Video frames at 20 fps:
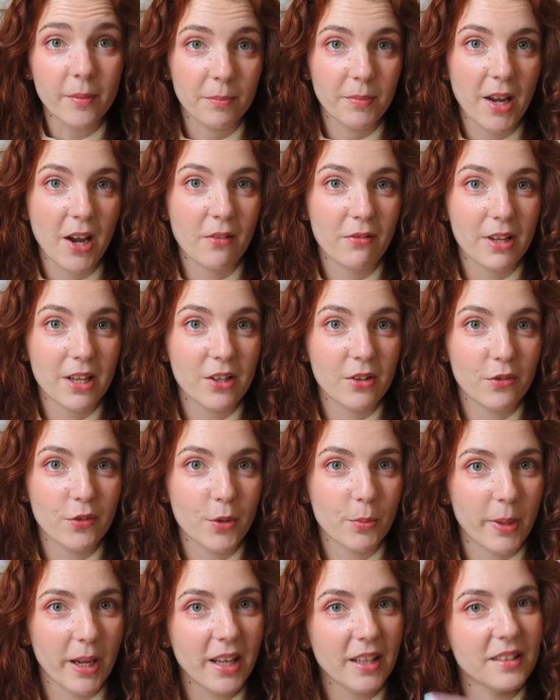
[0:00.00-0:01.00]
have hit a
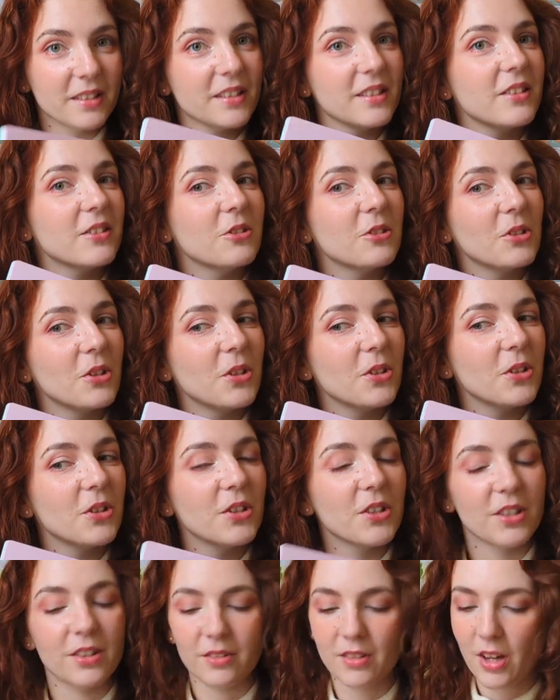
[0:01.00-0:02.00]
few pans,
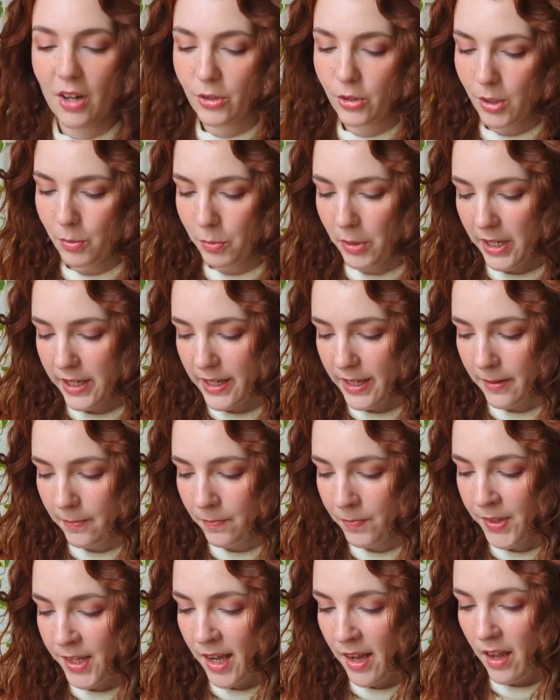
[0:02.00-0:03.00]
so I'll jump right
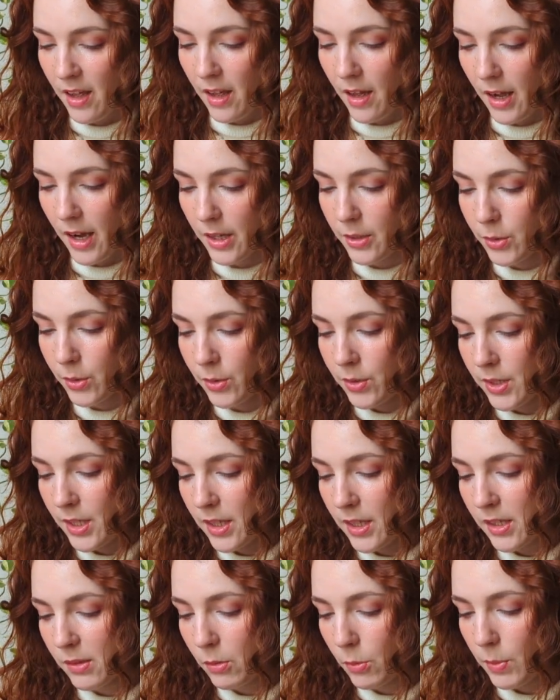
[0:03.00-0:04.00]
in. I don't
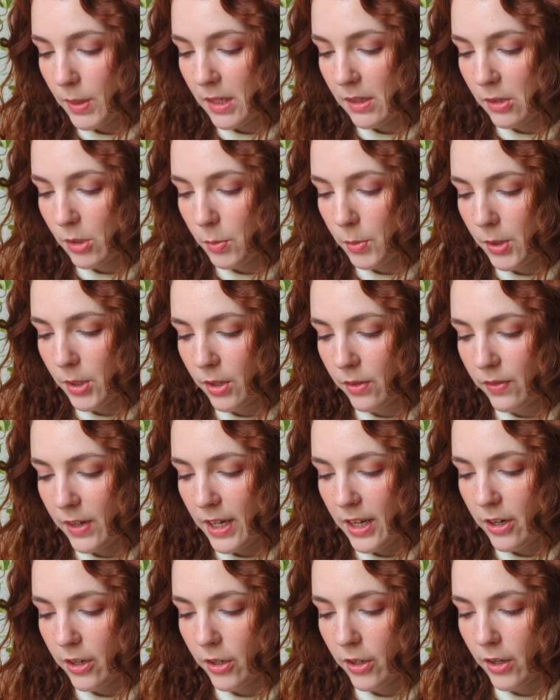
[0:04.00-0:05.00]
think this will be a super long
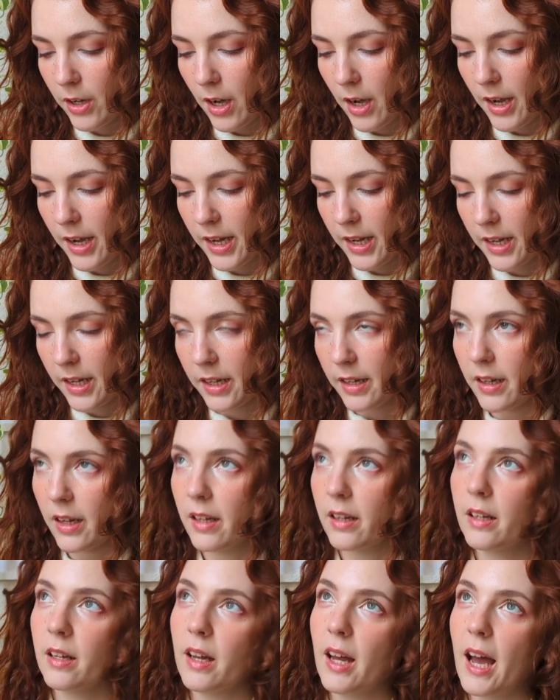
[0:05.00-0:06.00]
video. I
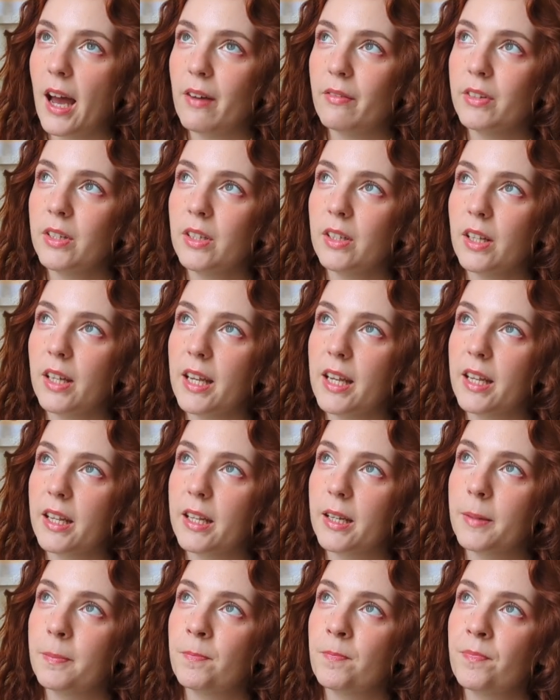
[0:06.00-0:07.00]
haven't
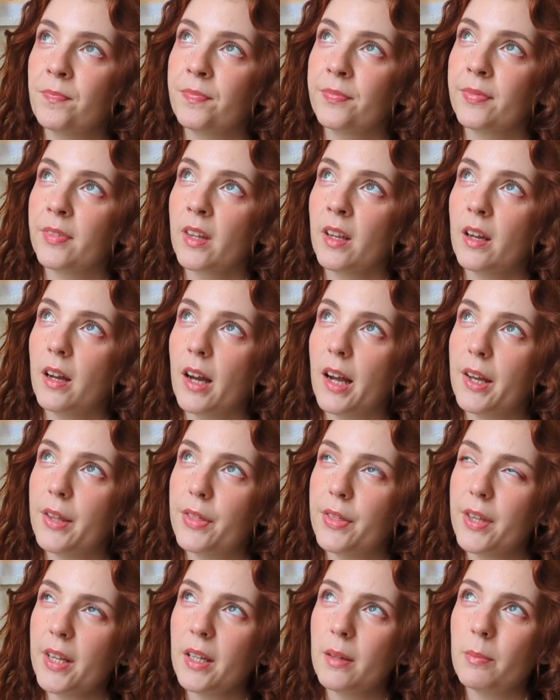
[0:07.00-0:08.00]
I
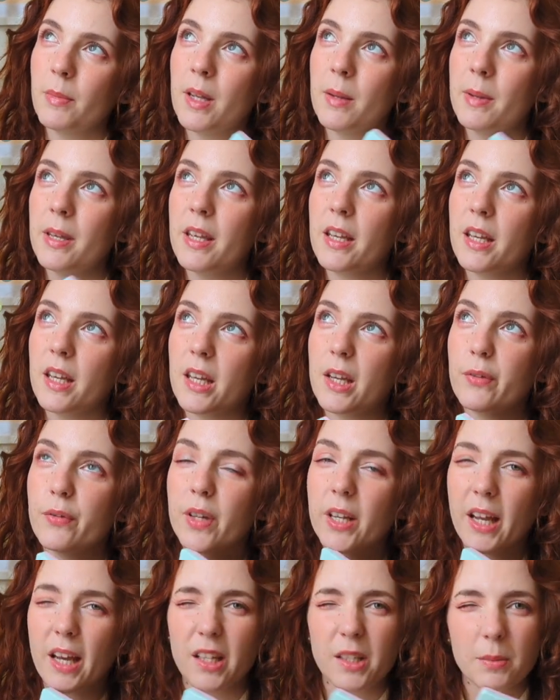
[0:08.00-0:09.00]
think maybe if
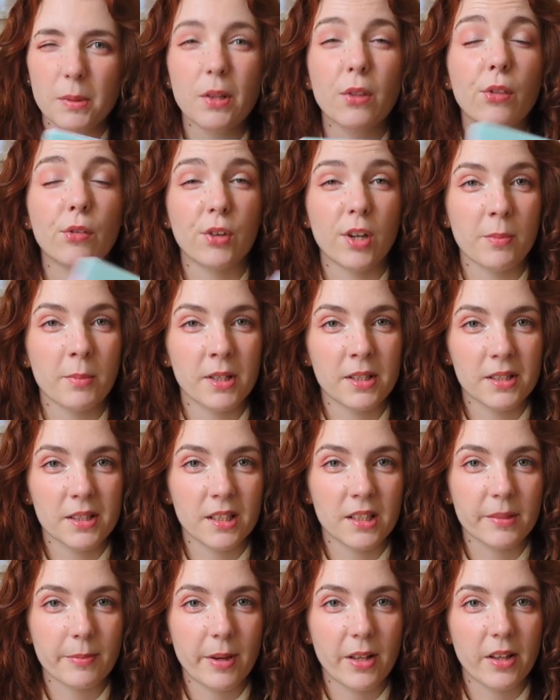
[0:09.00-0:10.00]
it has been 3 months
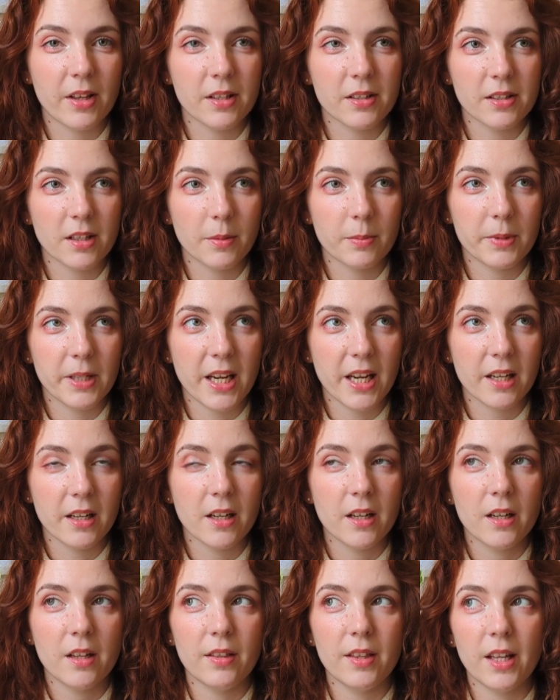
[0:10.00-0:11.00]
since my last update,
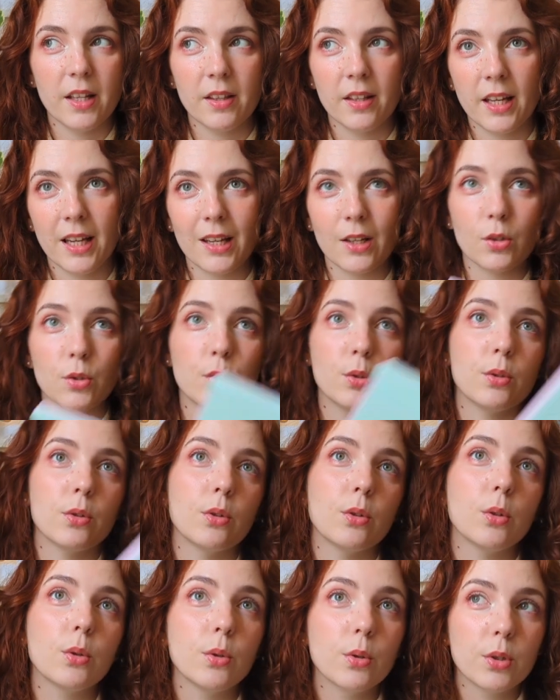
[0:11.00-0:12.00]
then like
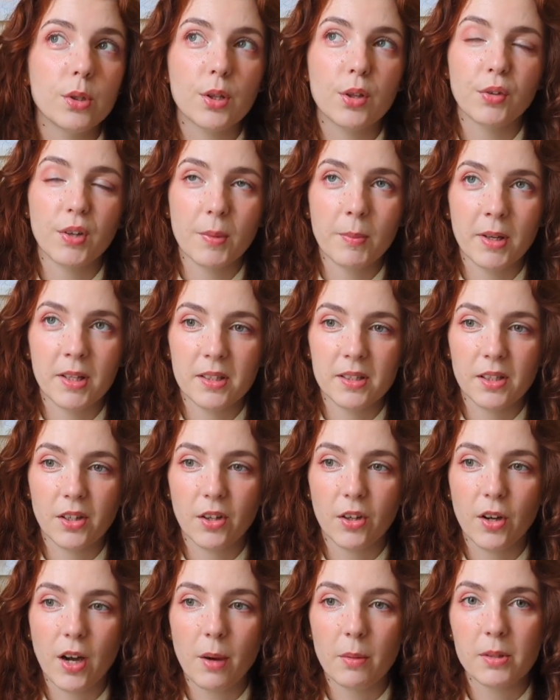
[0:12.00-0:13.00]
2 to 3 months
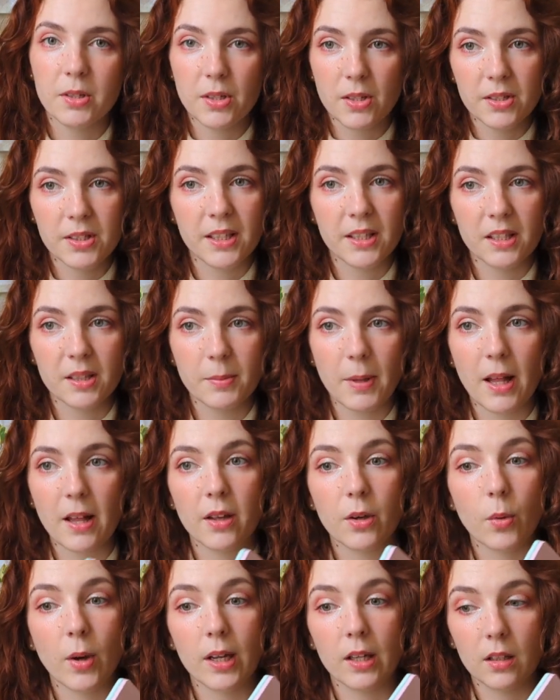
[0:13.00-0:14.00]
ago, I was using this
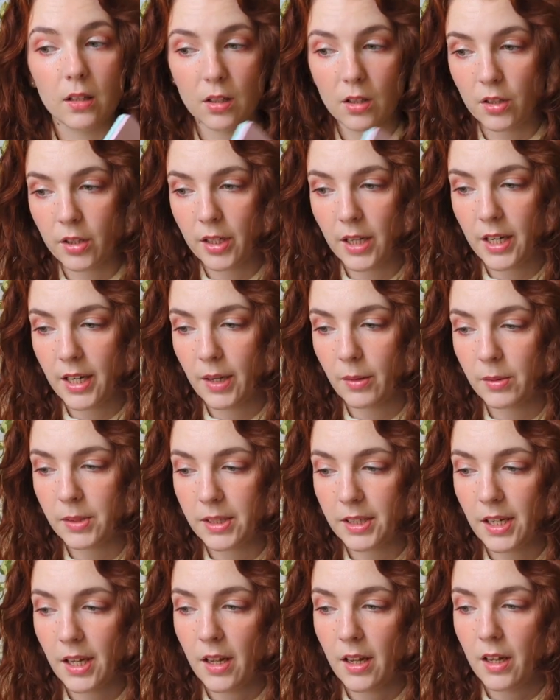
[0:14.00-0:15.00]
palette quite a lot and I
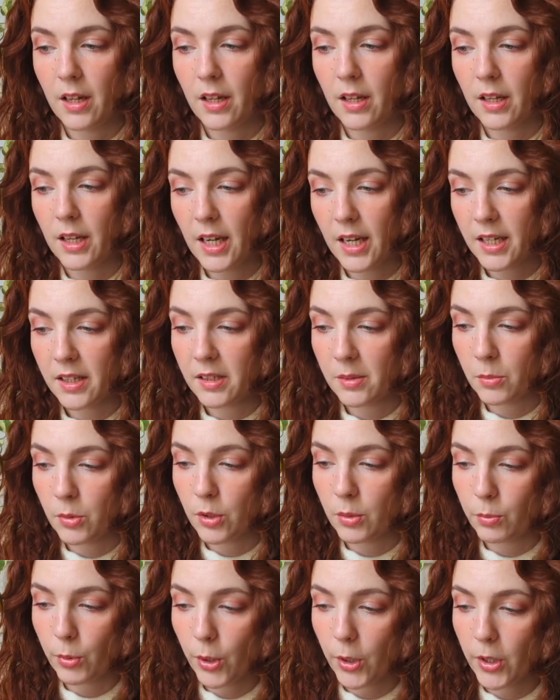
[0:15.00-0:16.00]
was getting some
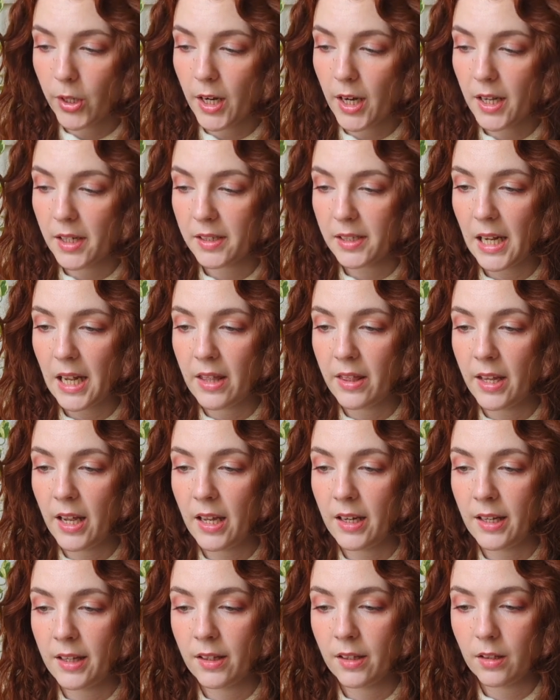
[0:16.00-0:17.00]
good progress. And
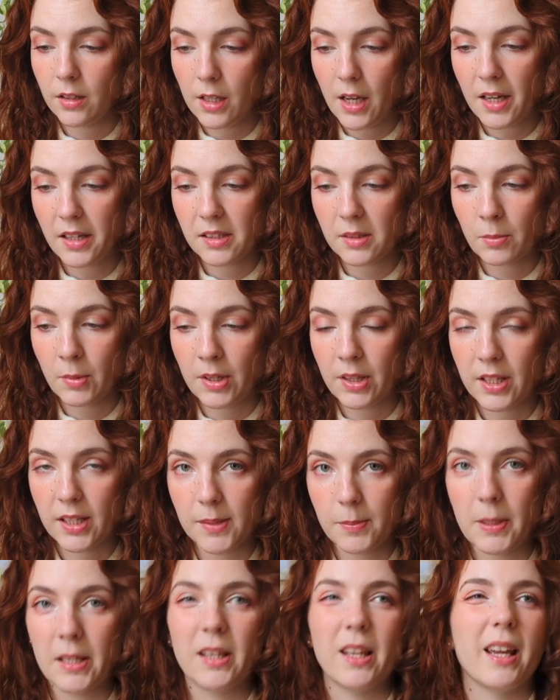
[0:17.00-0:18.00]
then in the last month,
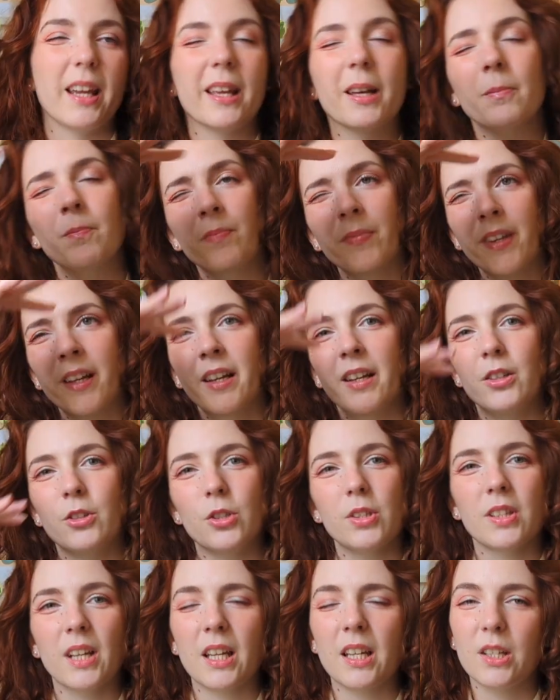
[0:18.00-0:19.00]
it's been like
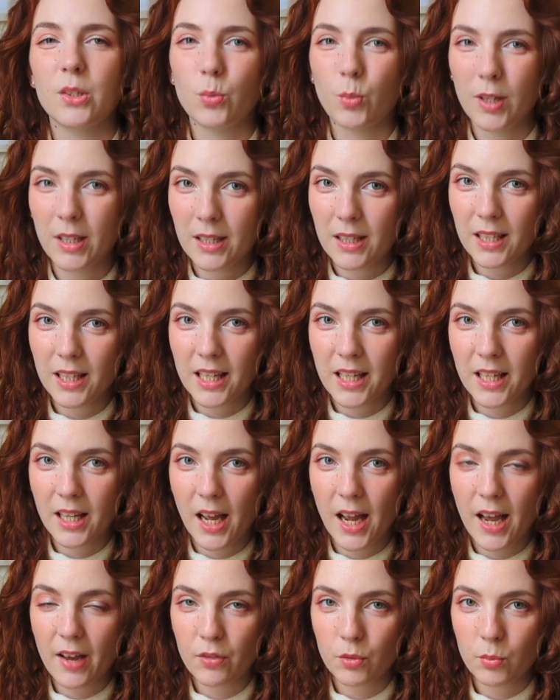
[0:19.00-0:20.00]
just kind of dwindling.
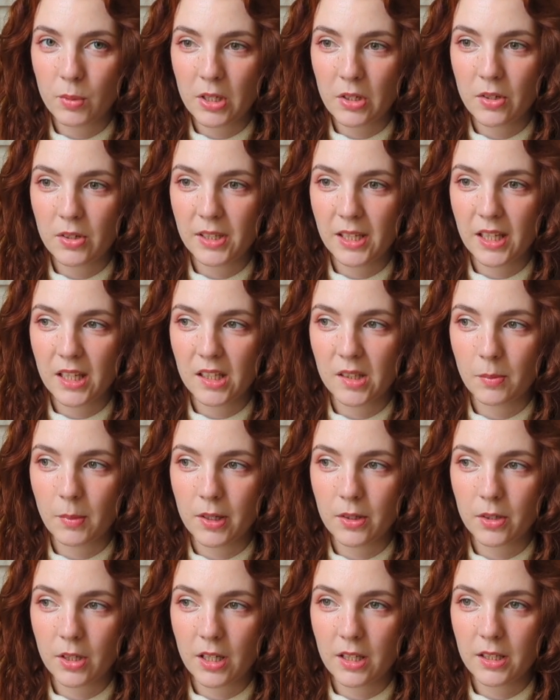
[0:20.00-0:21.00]
I haven't been using it as
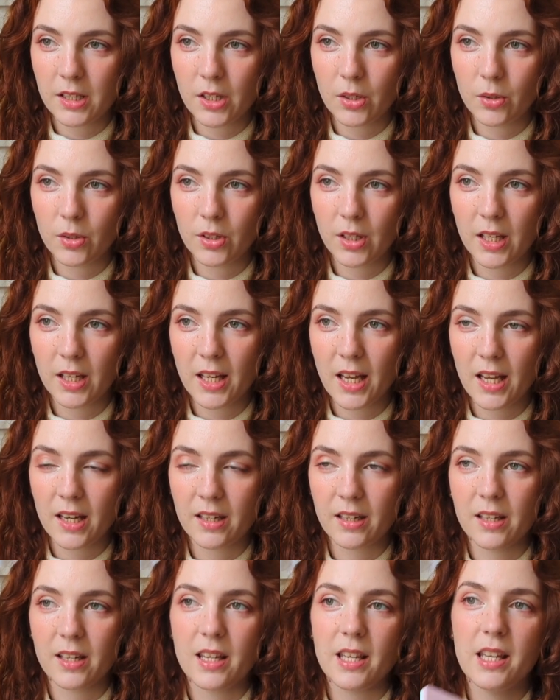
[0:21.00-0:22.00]
much until
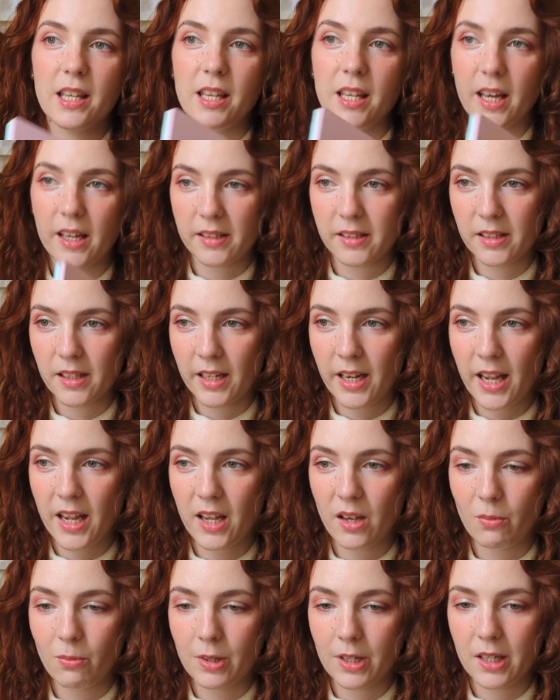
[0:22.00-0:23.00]
again
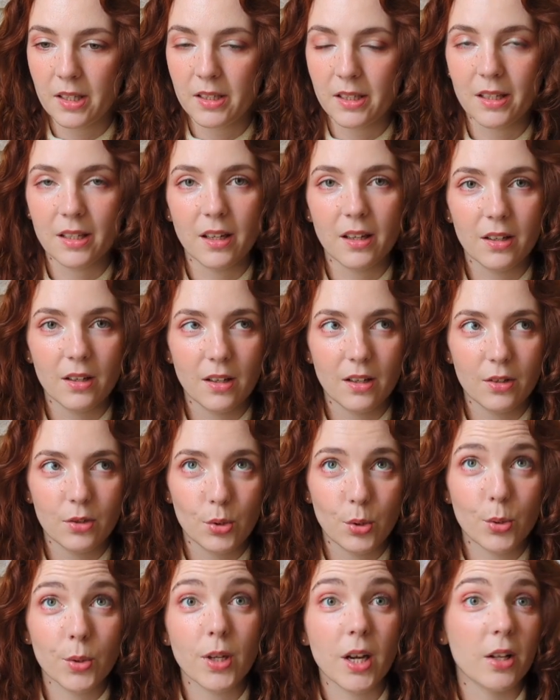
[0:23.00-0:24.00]
yesterday when I did
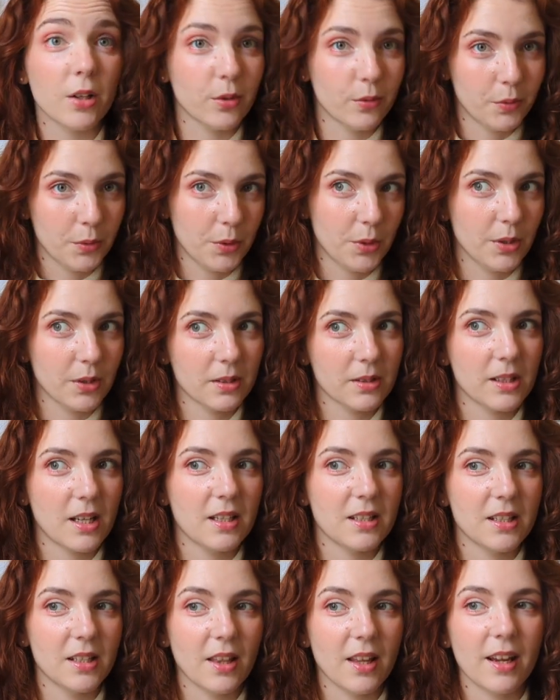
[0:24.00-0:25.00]
two colorful looks.
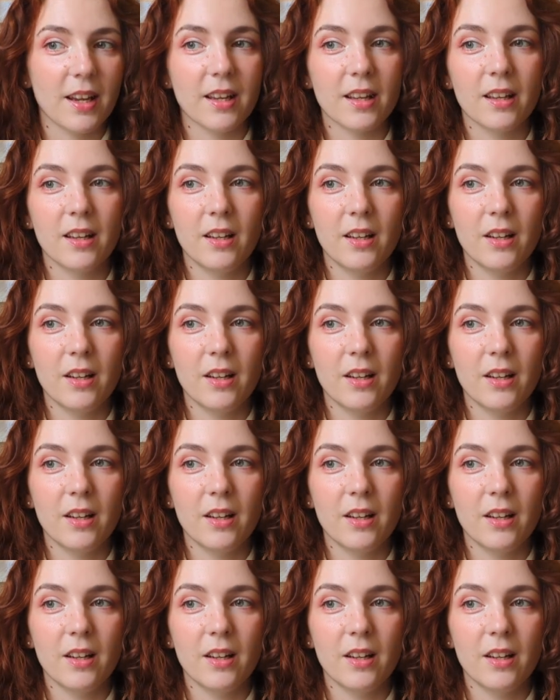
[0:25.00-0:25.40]
I did like